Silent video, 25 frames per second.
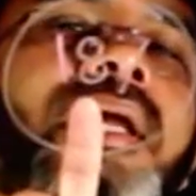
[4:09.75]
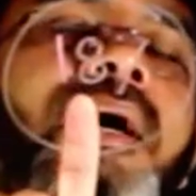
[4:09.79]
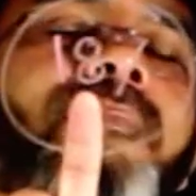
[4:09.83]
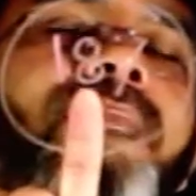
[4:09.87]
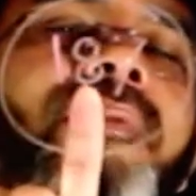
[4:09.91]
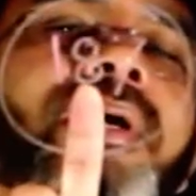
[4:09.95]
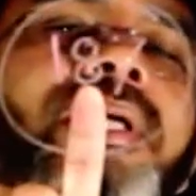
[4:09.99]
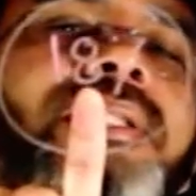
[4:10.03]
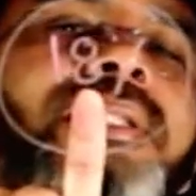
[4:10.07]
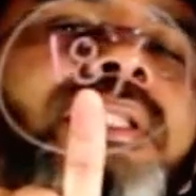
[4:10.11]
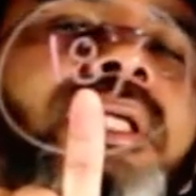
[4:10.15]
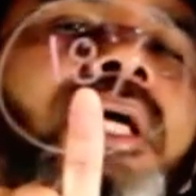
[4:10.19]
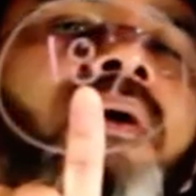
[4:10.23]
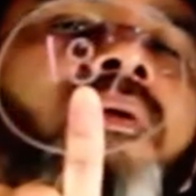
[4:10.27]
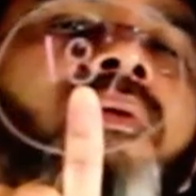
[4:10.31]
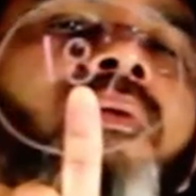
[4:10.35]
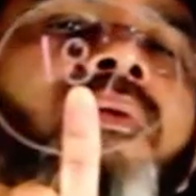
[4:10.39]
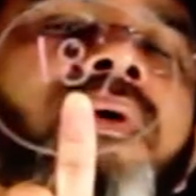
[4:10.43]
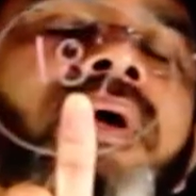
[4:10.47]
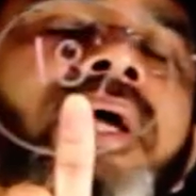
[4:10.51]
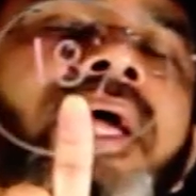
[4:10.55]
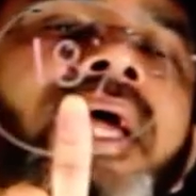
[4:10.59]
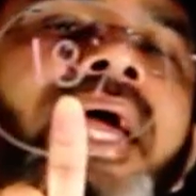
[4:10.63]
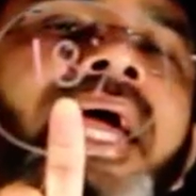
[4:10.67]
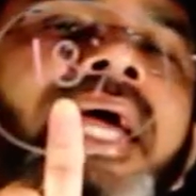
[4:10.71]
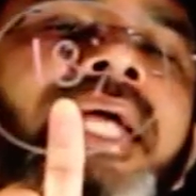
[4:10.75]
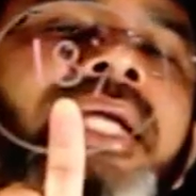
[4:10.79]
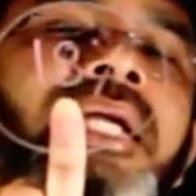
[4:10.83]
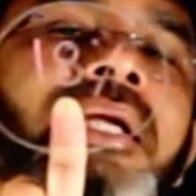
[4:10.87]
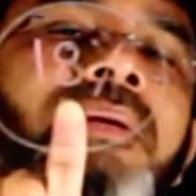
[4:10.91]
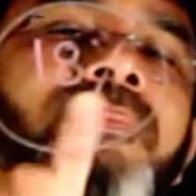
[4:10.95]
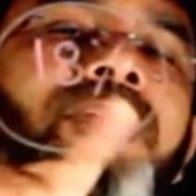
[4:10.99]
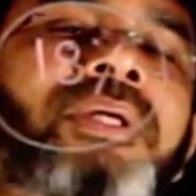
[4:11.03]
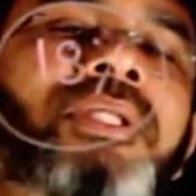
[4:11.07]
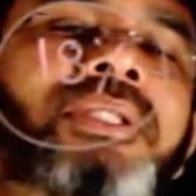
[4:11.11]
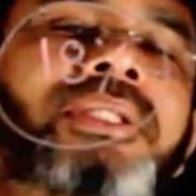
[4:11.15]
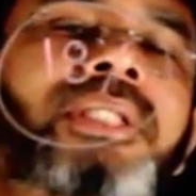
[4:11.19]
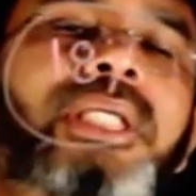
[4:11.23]
numbers now,
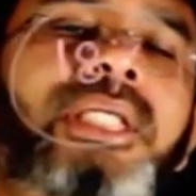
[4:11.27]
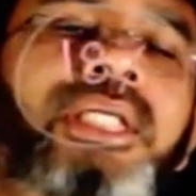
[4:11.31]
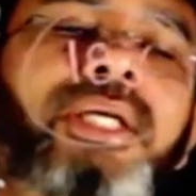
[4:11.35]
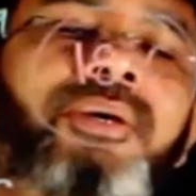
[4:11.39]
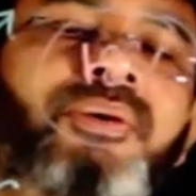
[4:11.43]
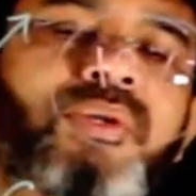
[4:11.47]
18%,